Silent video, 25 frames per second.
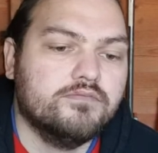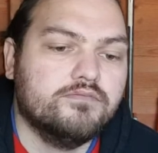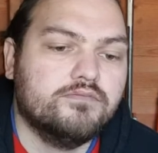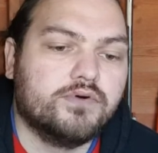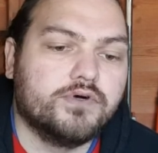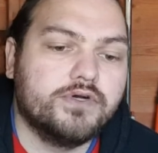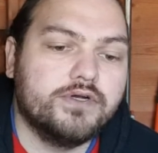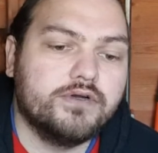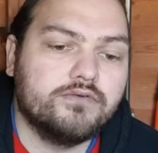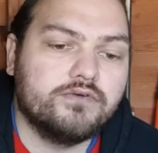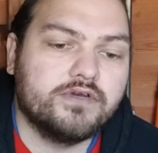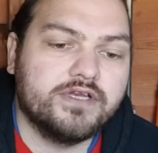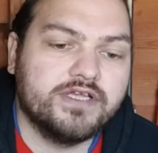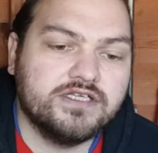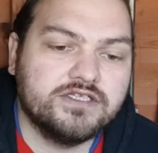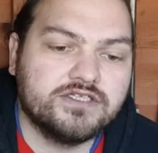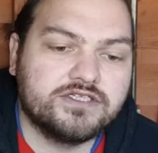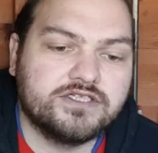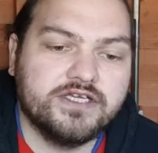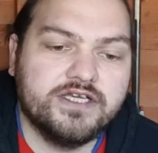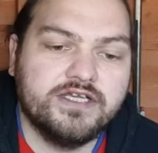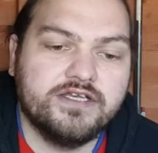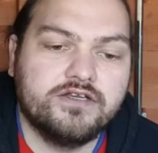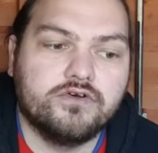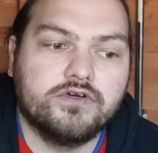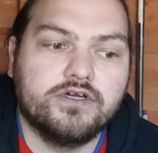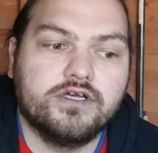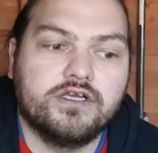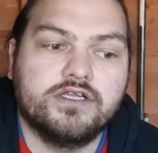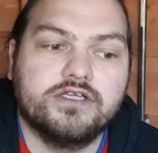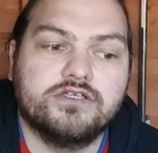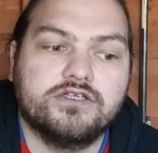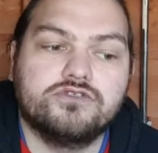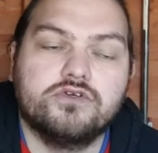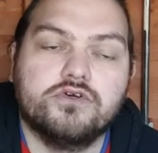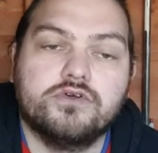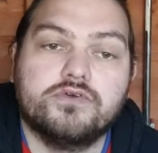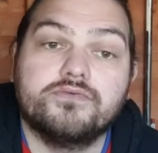Boiled linseed oil
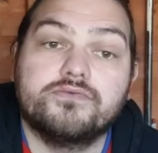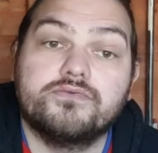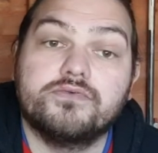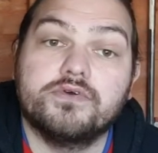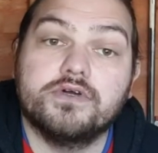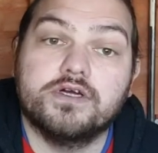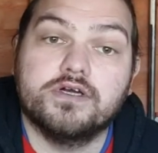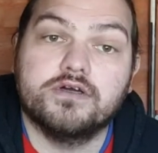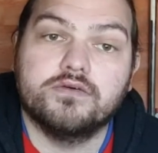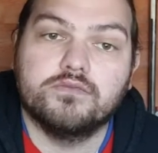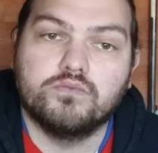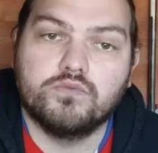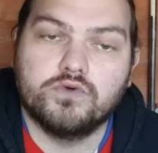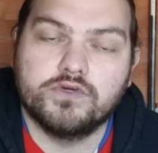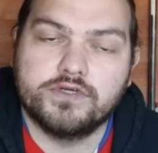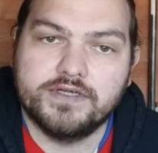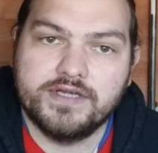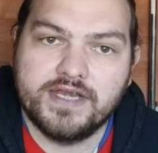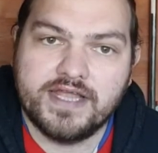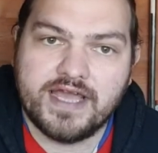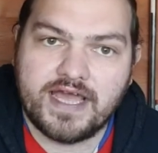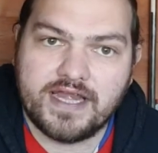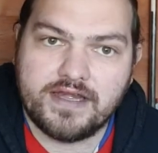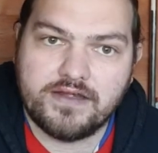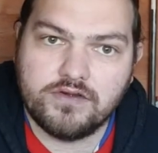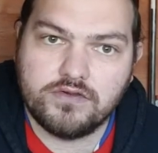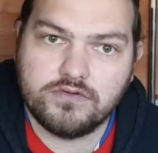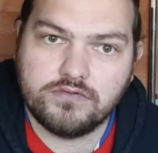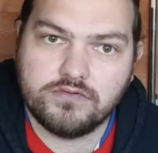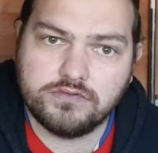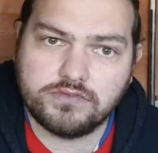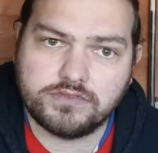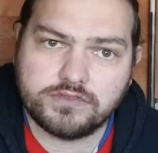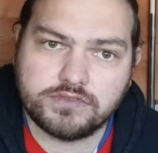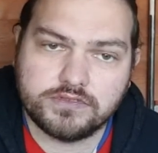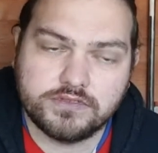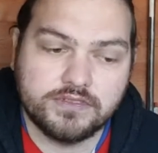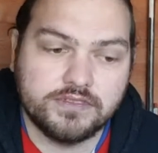is good for wooden
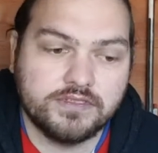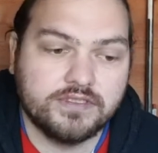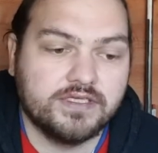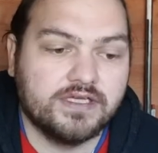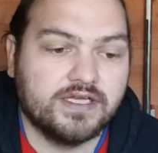handles,